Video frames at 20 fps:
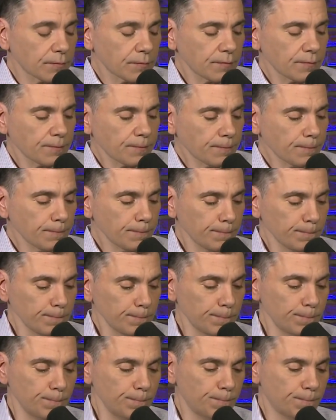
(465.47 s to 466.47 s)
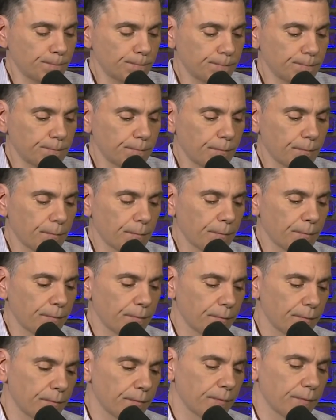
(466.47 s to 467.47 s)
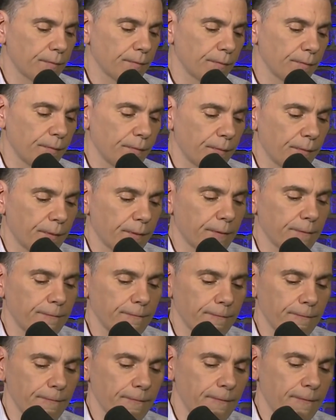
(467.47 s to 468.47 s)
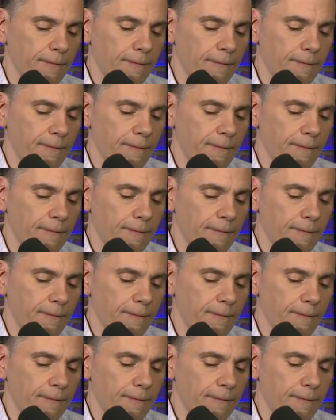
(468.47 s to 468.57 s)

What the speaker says: [no speech]